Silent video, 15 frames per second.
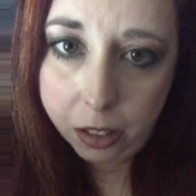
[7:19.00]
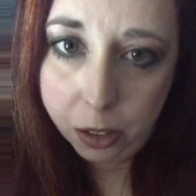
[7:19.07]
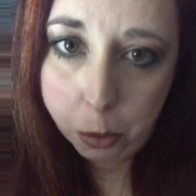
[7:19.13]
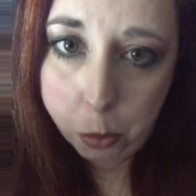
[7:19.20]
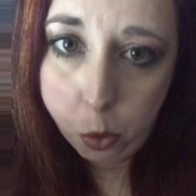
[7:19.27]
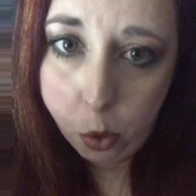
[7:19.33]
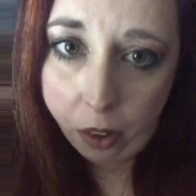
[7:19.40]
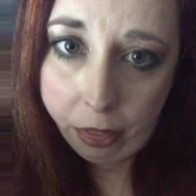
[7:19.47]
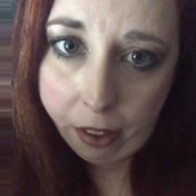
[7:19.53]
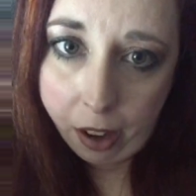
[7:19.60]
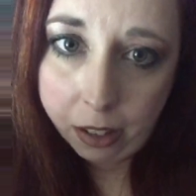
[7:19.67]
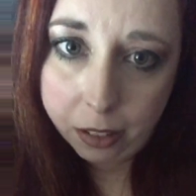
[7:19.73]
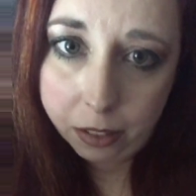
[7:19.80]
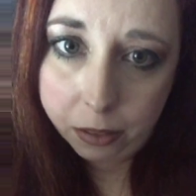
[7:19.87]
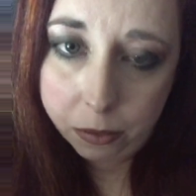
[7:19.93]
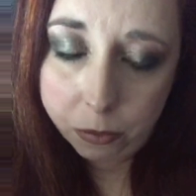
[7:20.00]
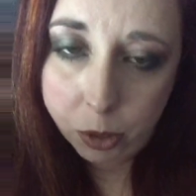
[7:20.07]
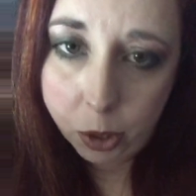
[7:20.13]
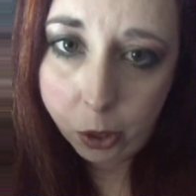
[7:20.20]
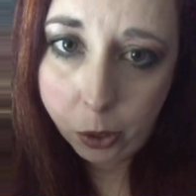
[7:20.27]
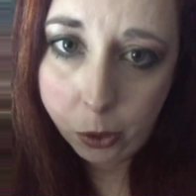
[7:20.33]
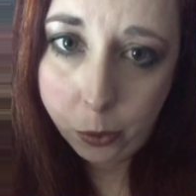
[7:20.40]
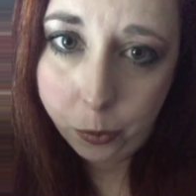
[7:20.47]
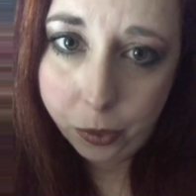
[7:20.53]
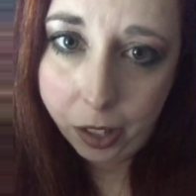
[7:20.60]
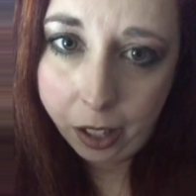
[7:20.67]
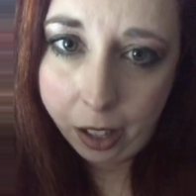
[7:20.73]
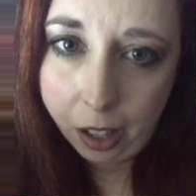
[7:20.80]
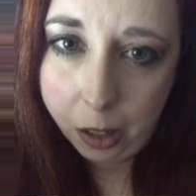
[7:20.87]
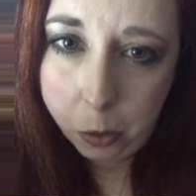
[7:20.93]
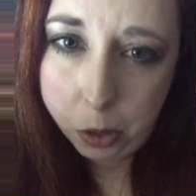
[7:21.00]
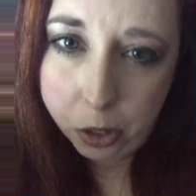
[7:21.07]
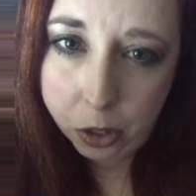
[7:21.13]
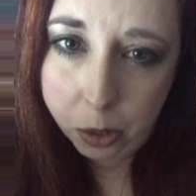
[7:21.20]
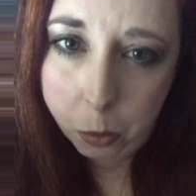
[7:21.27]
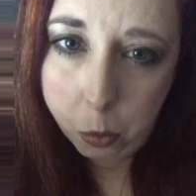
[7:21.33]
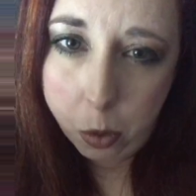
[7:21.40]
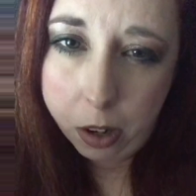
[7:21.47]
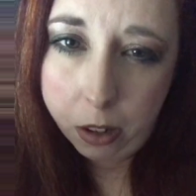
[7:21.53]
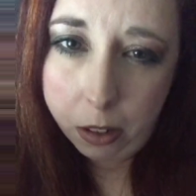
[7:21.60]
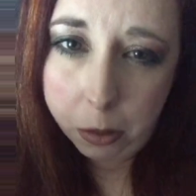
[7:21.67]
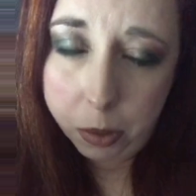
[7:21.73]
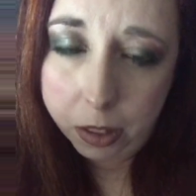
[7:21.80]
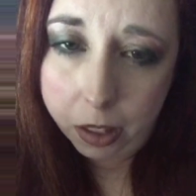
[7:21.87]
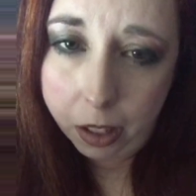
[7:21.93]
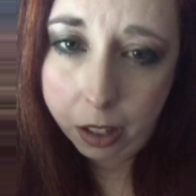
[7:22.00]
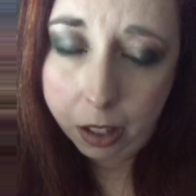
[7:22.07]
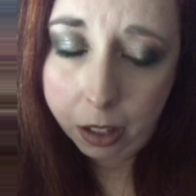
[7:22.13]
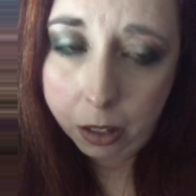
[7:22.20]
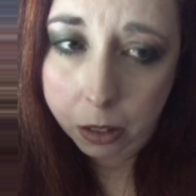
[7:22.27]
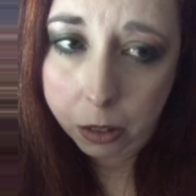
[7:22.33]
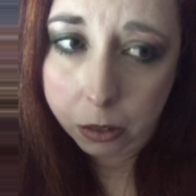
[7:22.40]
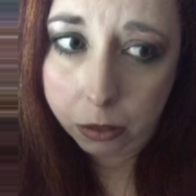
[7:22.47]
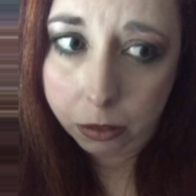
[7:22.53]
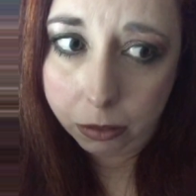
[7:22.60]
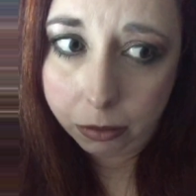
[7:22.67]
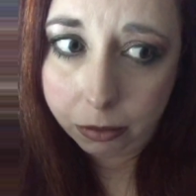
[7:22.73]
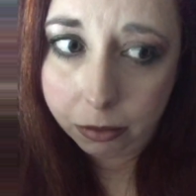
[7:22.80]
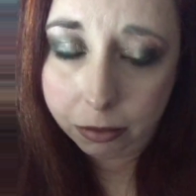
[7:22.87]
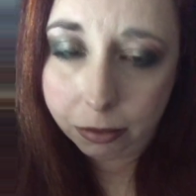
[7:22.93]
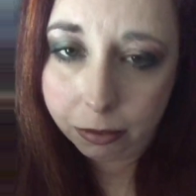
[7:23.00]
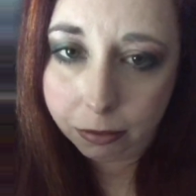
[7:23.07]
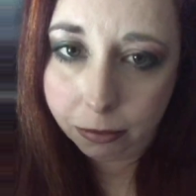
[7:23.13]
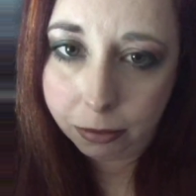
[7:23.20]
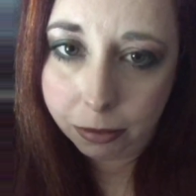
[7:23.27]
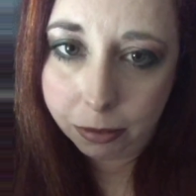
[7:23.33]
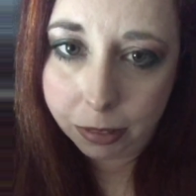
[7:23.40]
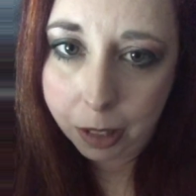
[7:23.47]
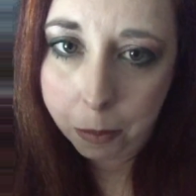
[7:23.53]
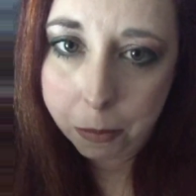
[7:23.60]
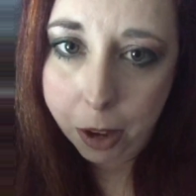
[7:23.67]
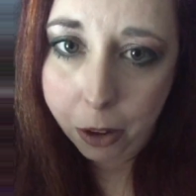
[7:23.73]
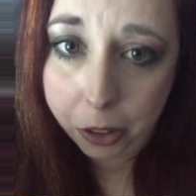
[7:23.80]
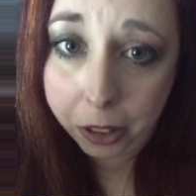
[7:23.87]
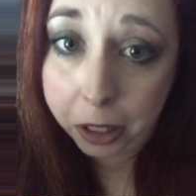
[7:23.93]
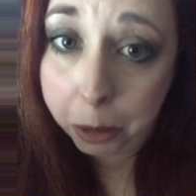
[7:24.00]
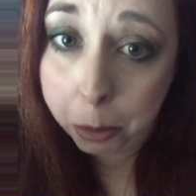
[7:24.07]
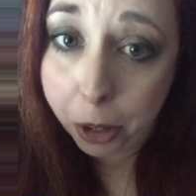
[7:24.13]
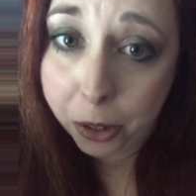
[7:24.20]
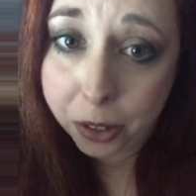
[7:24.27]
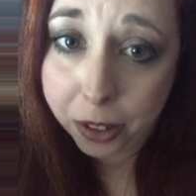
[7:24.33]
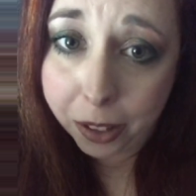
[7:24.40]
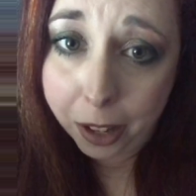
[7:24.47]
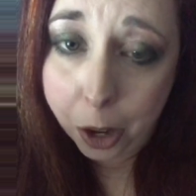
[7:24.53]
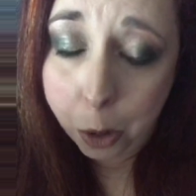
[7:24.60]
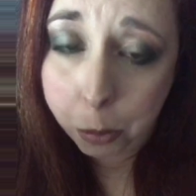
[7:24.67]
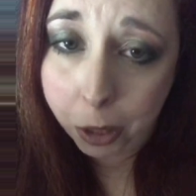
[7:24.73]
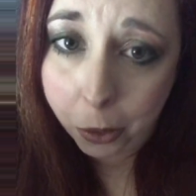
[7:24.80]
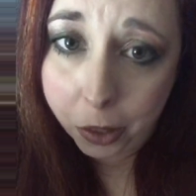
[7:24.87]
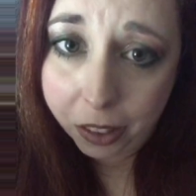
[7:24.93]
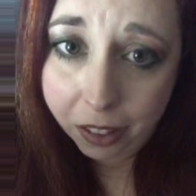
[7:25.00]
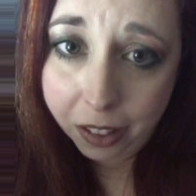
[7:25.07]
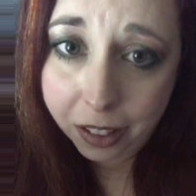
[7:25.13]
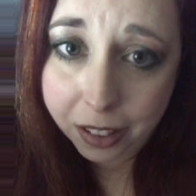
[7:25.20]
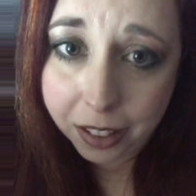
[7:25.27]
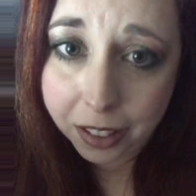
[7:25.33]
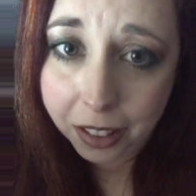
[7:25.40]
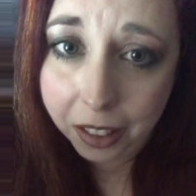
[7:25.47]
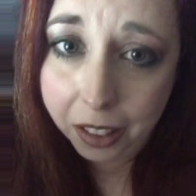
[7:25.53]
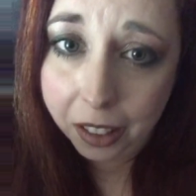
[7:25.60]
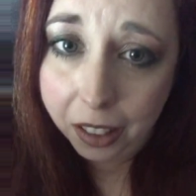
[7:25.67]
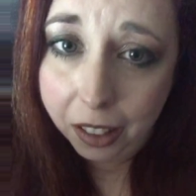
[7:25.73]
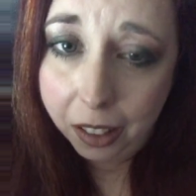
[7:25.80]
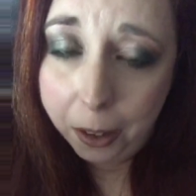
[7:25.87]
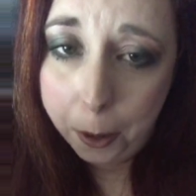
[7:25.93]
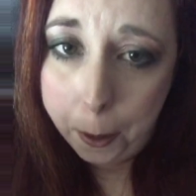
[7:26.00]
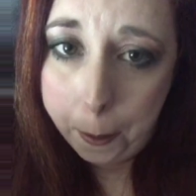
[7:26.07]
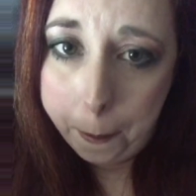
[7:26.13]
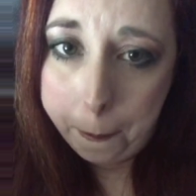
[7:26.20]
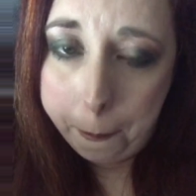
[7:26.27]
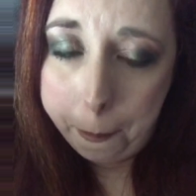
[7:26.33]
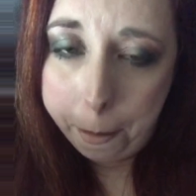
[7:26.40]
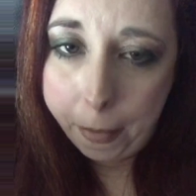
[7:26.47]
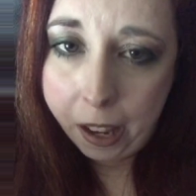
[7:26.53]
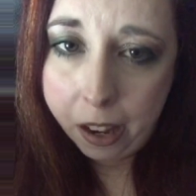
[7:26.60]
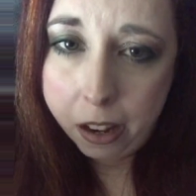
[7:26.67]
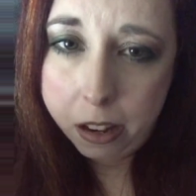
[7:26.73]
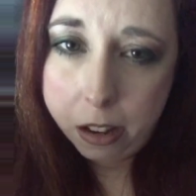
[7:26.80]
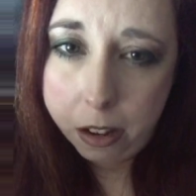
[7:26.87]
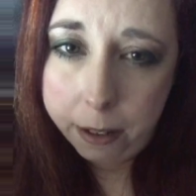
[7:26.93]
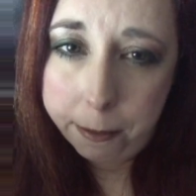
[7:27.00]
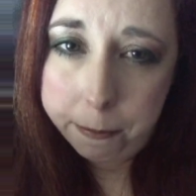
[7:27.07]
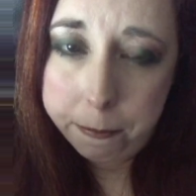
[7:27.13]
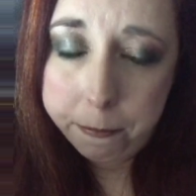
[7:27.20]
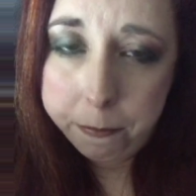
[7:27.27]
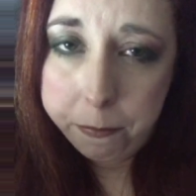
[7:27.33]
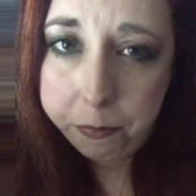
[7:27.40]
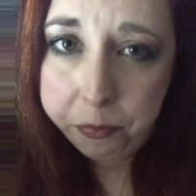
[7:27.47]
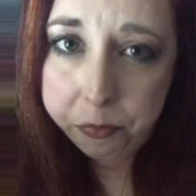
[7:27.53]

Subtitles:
support that. So I kind of wished him well and was like, you know, I'm not really the person to help you with this. And